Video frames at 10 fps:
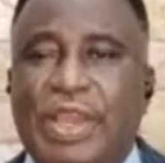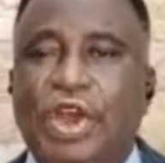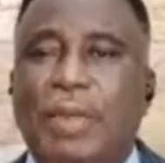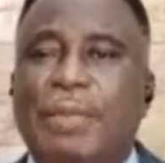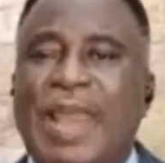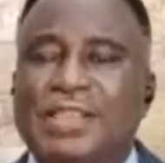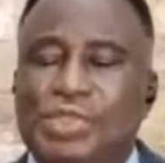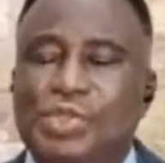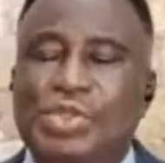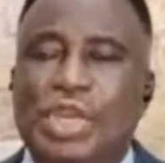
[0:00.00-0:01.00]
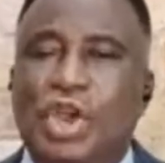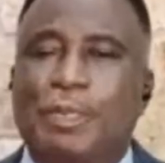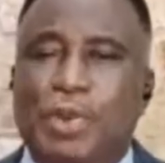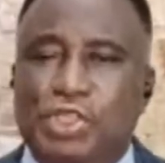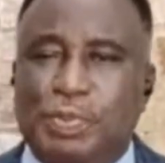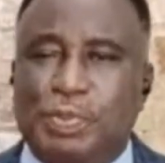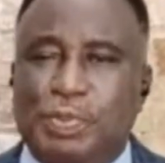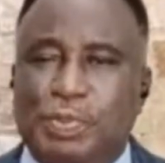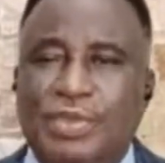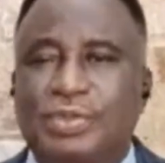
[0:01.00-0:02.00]
The Lord bless you. The Lord prosper
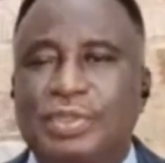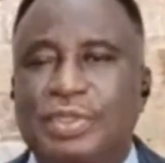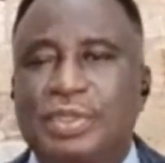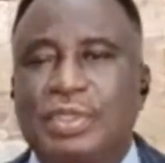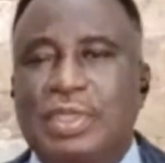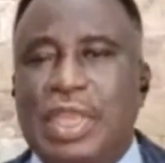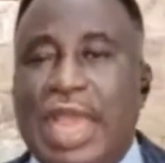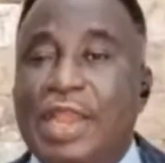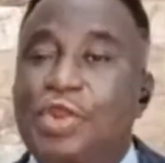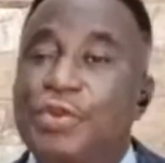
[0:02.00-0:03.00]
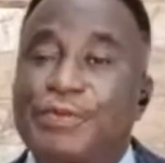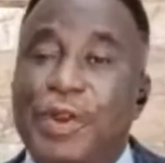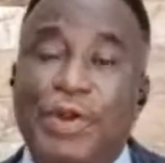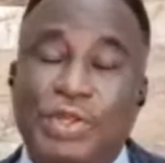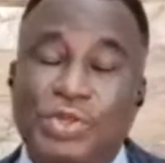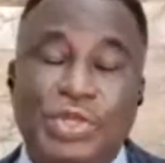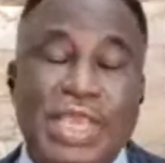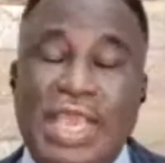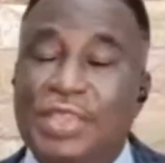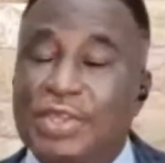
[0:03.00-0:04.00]
you. I look forward to
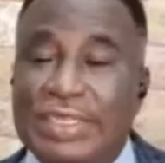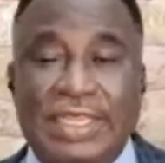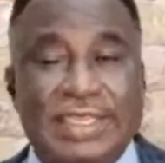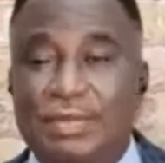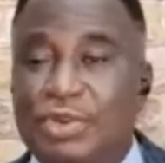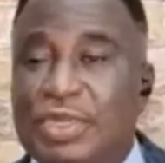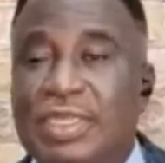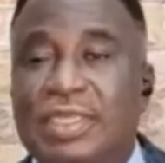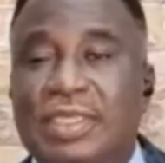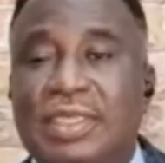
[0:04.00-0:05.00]
hear your testimony,